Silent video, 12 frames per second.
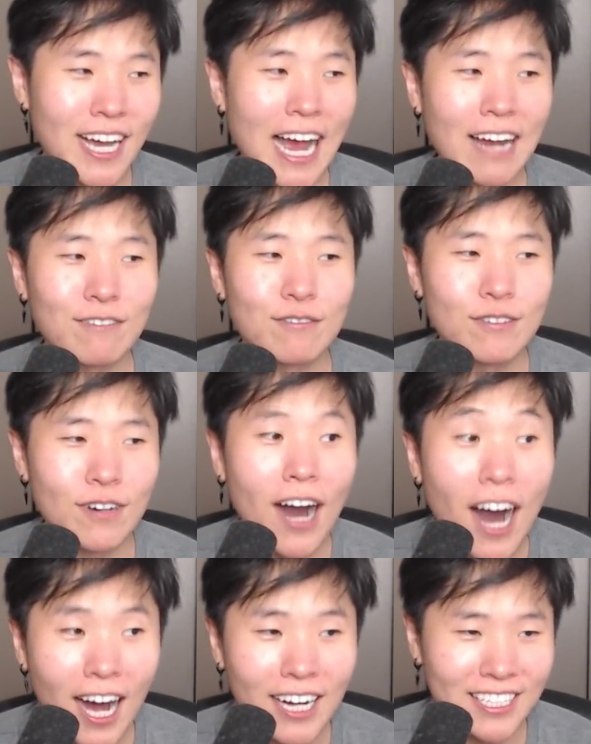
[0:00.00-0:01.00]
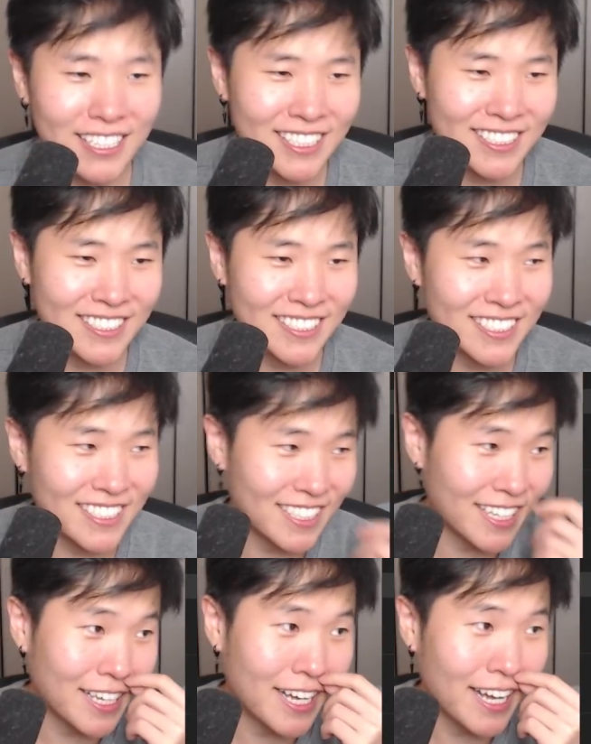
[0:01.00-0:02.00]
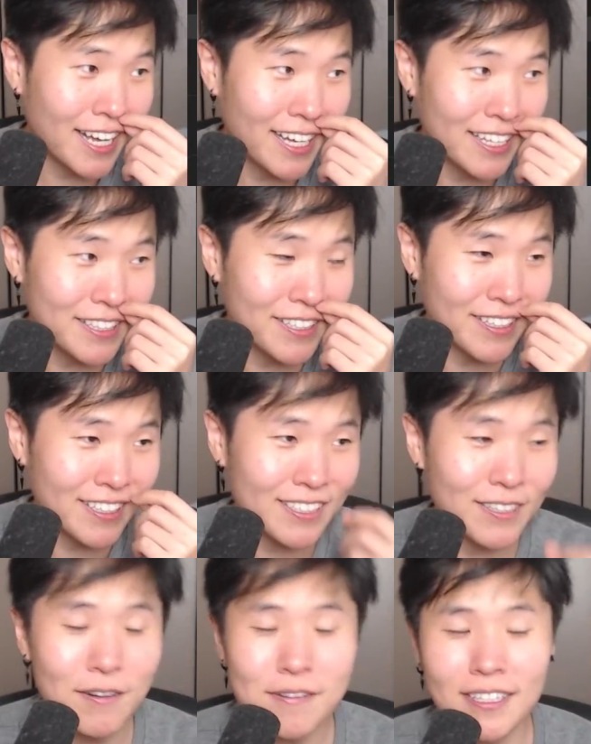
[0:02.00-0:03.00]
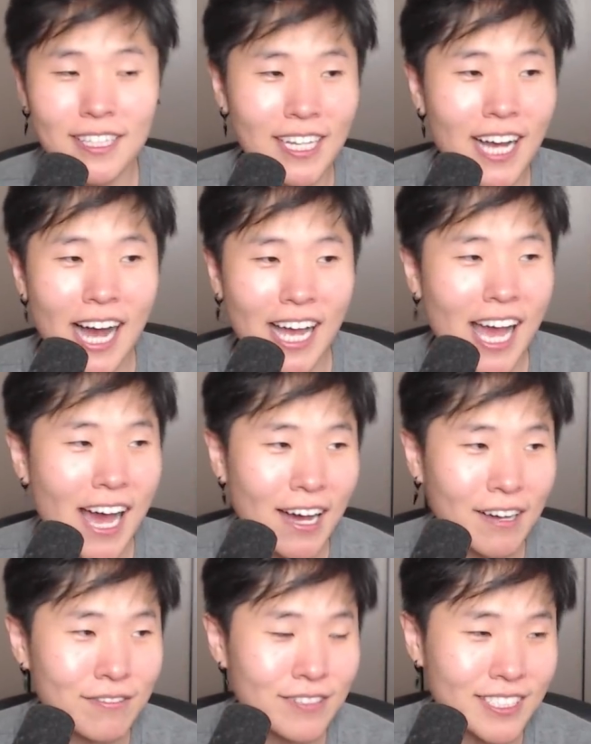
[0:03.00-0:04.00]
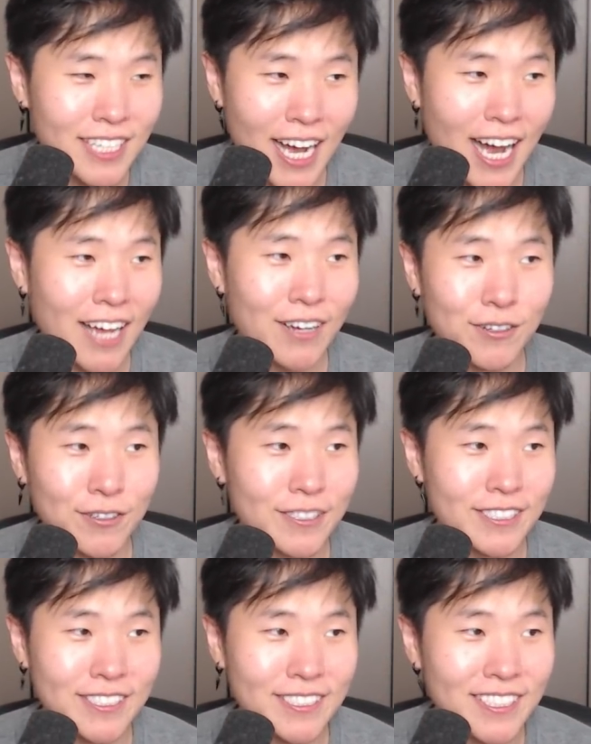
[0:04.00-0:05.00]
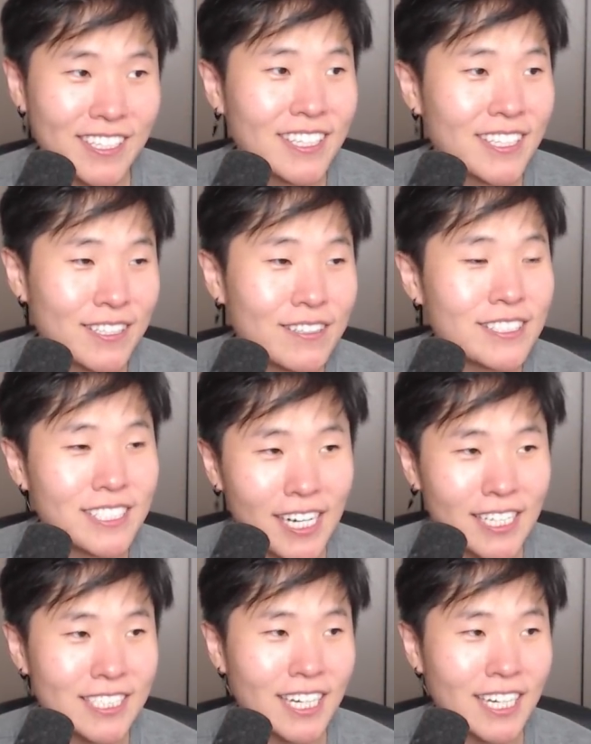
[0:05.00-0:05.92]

ironically. Look, the only thing I have is a high horse to judge